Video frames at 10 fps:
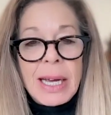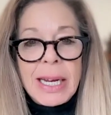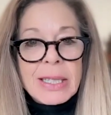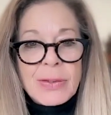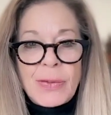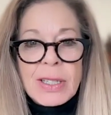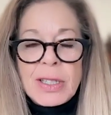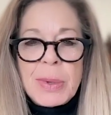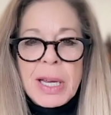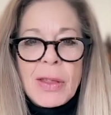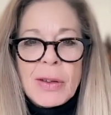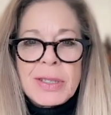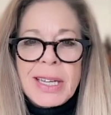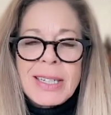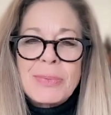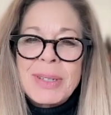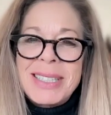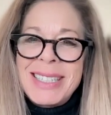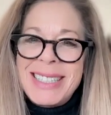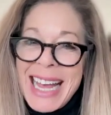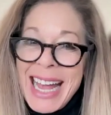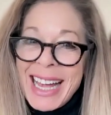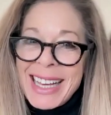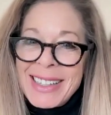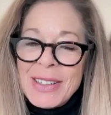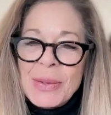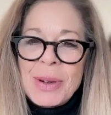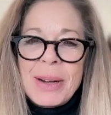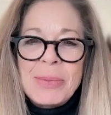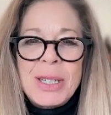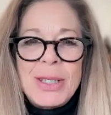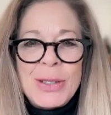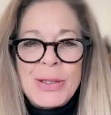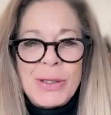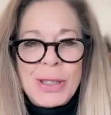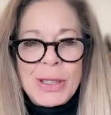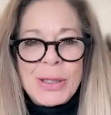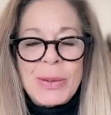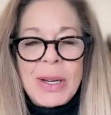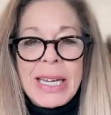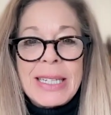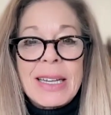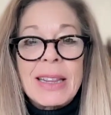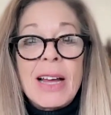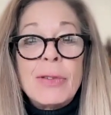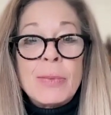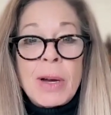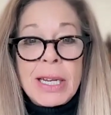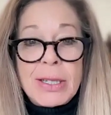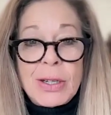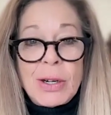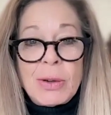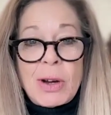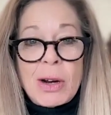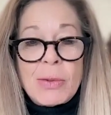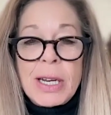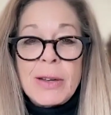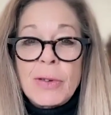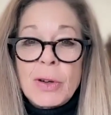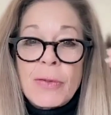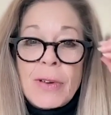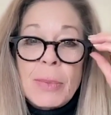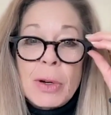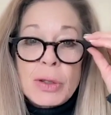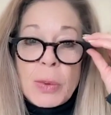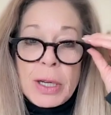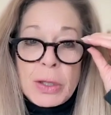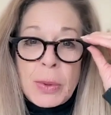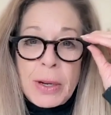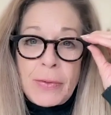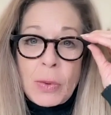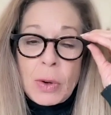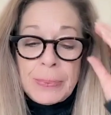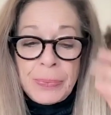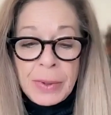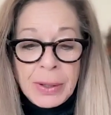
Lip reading: And it's fun to be all those things. But today, what I'm going to do for you is a love and money tarot card reading for November 2024.